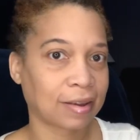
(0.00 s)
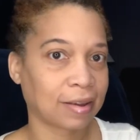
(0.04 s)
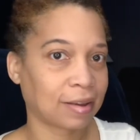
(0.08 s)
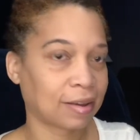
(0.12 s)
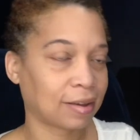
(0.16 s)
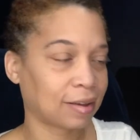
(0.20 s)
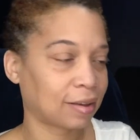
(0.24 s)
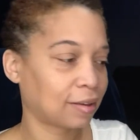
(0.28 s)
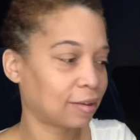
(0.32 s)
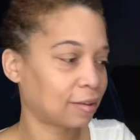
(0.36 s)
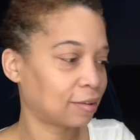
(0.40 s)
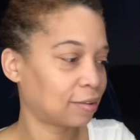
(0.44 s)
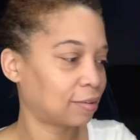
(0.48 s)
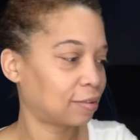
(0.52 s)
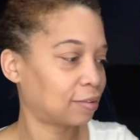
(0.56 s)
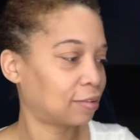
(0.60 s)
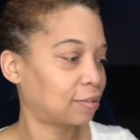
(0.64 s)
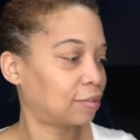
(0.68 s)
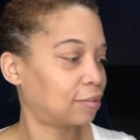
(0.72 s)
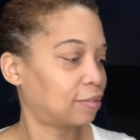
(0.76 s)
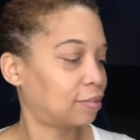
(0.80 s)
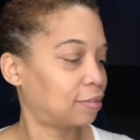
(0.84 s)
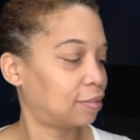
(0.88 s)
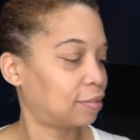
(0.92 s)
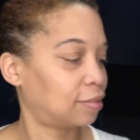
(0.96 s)
Oh,
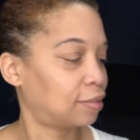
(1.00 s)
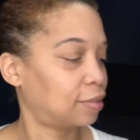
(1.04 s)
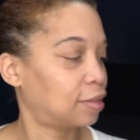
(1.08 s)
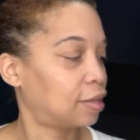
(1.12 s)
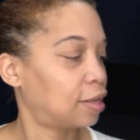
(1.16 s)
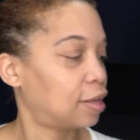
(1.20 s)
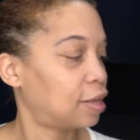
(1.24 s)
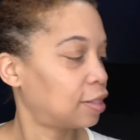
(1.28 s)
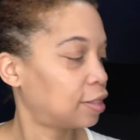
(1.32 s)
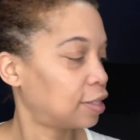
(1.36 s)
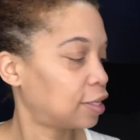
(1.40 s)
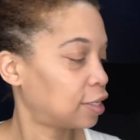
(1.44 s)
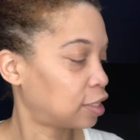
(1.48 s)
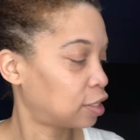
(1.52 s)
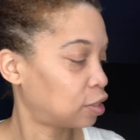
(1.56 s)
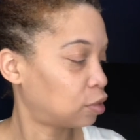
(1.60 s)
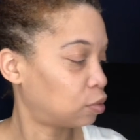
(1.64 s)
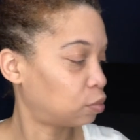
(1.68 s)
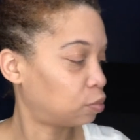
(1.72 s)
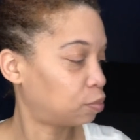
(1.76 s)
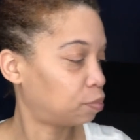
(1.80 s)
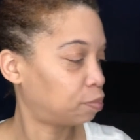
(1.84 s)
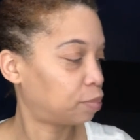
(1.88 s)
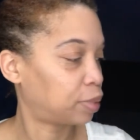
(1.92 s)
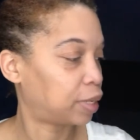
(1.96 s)
this is
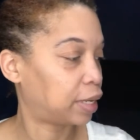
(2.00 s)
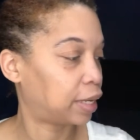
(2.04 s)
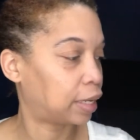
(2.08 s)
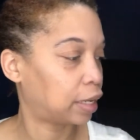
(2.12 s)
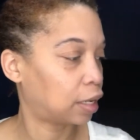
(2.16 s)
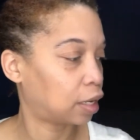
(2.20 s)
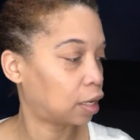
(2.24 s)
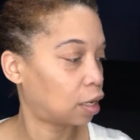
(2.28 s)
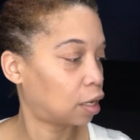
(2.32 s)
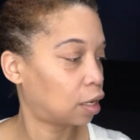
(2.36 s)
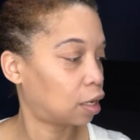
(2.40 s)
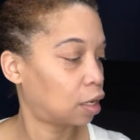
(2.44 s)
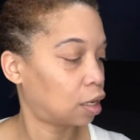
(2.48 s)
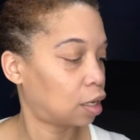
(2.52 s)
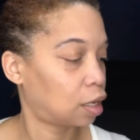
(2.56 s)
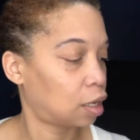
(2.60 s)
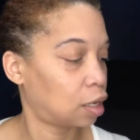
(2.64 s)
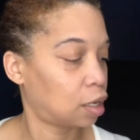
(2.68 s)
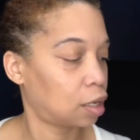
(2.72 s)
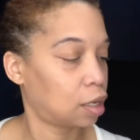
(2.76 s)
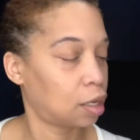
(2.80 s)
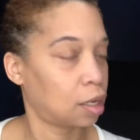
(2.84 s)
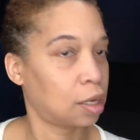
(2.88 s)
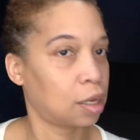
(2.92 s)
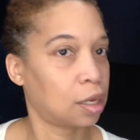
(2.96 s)
pink.
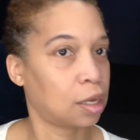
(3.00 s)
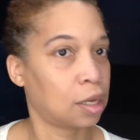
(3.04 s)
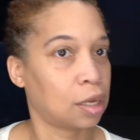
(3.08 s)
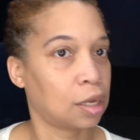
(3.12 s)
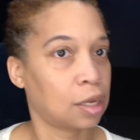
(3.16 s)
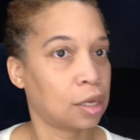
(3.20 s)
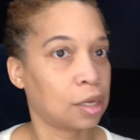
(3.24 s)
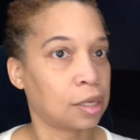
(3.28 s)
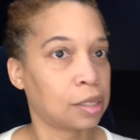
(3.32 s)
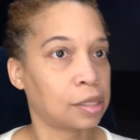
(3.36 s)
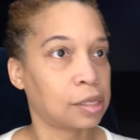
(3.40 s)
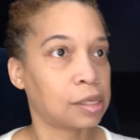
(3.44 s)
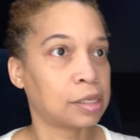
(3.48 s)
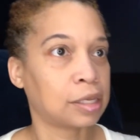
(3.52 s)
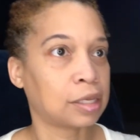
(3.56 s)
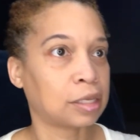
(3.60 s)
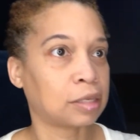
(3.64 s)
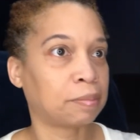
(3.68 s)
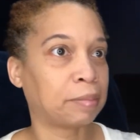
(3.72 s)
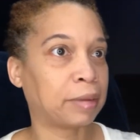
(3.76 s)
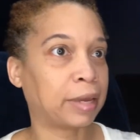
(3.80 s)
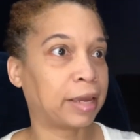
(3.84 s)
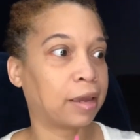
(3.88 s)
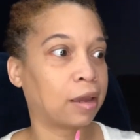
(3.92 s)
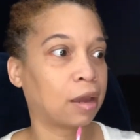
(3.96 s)
This is
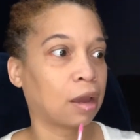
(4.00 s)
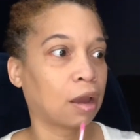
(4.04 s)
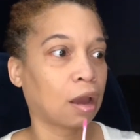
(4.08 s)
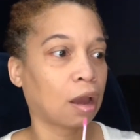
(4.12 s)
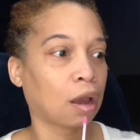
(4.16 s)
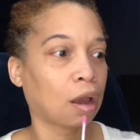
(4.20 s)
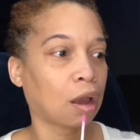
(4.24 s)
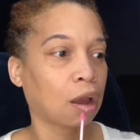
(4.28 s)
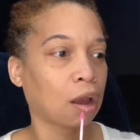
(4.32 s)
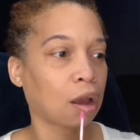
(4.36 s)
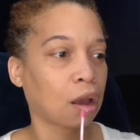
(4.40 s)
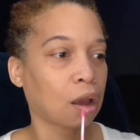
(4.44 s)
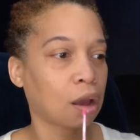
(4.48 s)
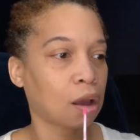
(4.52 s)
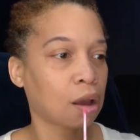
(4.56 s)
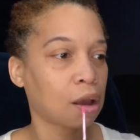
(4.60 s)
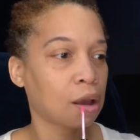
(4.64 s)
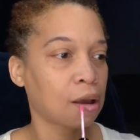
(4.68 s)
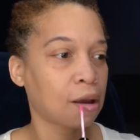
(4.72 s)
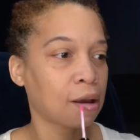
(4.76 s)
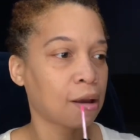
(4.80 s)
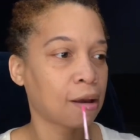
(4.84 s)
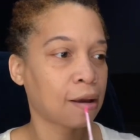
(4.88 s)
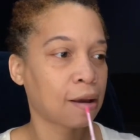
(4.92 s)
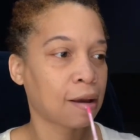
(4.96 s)
pink.
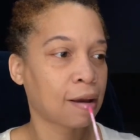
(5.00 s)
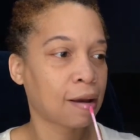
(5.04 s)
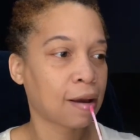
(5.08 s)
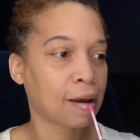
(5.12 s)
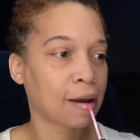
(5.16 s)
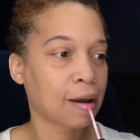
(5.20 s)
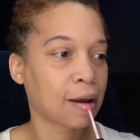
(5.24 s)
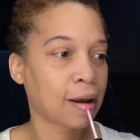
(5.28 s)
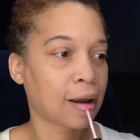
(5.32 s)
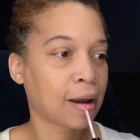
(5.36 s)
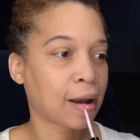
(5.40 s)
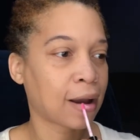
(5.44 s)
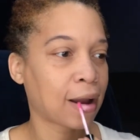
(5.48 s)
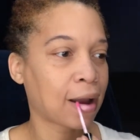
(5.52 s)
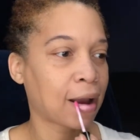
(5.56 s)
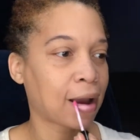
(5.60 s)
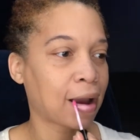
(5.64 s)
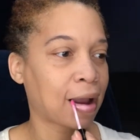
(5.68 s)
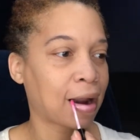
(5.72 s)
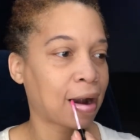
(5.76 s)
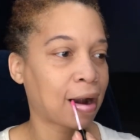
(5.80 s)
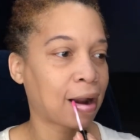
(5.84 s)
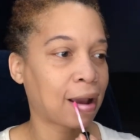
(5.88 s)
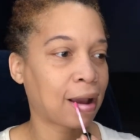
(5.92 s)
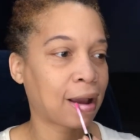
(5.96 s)
I'm
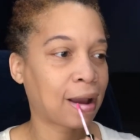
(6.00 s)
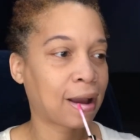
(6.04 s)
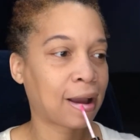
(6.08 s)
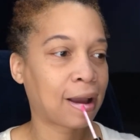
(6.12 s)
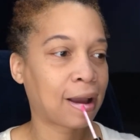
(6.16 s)
gonna